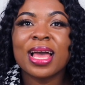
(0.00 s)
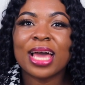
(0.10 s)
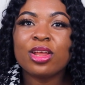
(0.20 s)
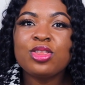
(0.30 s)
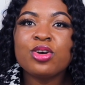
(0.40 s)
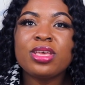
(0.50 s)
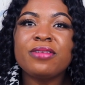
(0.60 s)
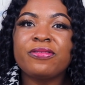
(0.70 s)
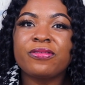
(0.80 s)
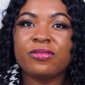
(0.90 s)
I don't know
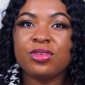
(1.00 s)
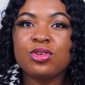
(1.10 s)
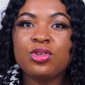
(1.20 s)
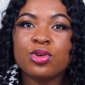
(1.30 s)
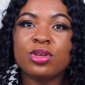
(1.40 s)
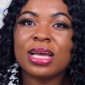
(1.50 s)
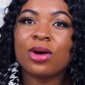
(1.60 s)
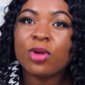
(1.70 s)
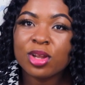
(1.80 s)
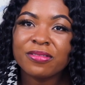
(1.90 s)
if you know
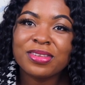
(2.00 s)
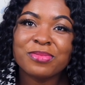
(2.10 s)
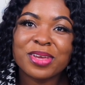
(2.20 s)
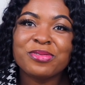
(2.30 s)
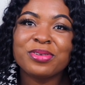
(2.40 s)
that one of the main